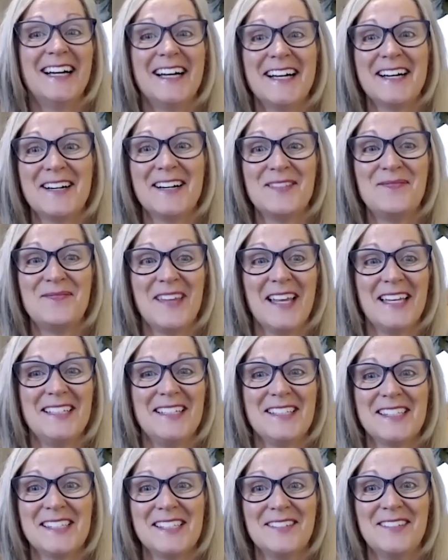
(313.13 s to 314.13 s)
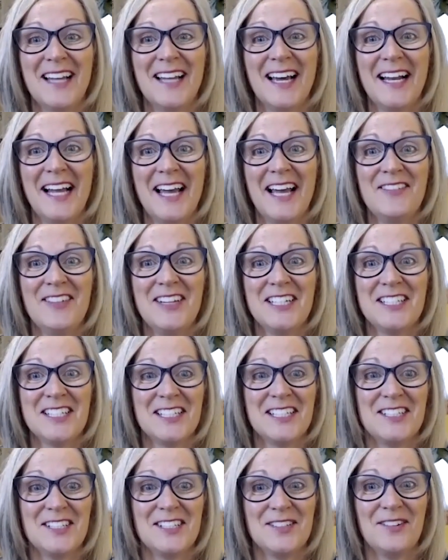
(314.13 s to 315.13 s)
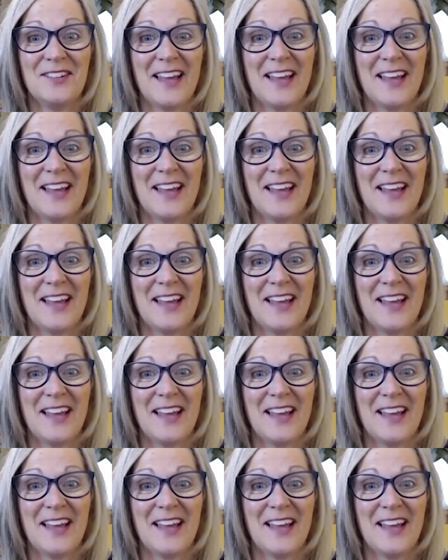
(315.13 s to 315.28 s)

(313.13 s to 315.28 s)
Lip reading: And so not having to do